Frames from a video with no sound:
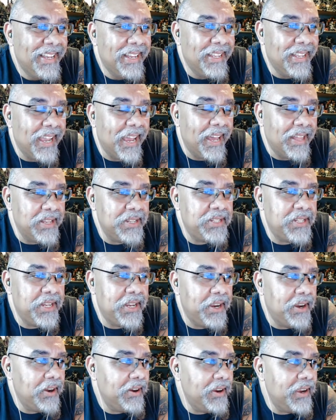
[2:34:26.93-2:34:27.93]
Yeah, this
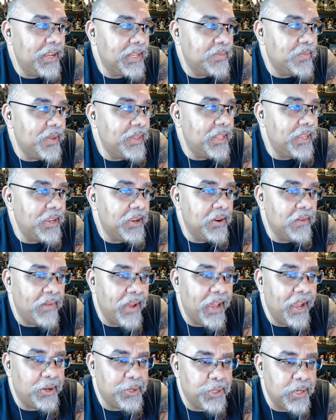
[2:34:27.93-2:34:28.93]
year has been the year of
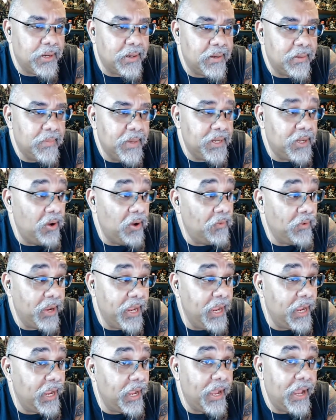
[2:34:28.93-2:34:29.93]
action. But don't
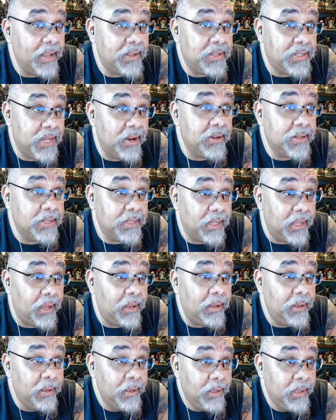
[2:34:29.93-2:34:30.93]
forget, guys,
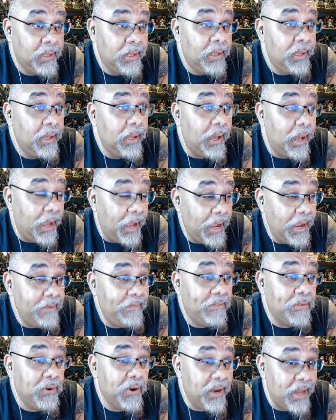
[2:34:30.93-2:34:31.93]
seriously, Eye
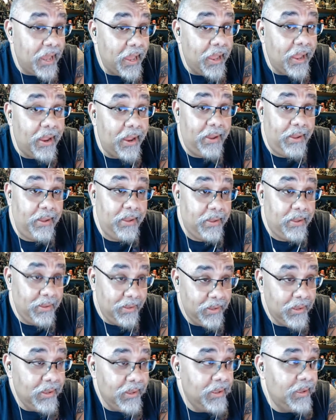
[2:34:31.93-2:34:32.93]
for an Eye.
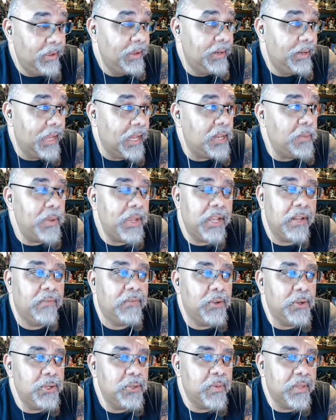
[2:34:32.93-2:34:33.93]
Not to be
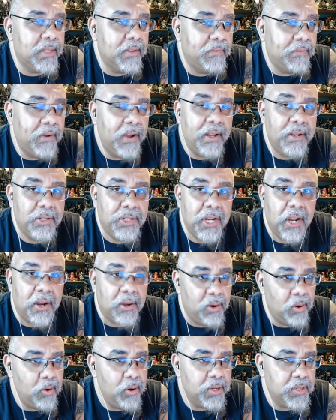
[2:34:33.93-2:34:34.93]
confused with the fun Chuck
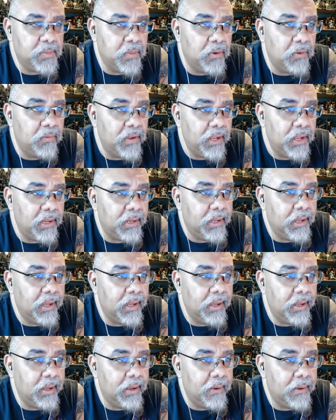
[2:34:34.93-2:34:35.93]
Norris movie
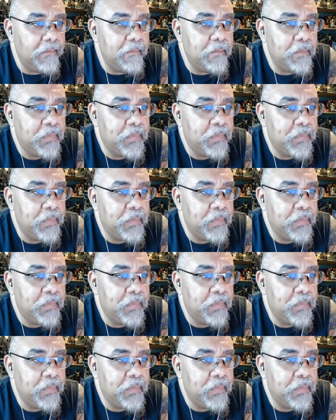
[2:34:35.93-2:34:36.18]
um,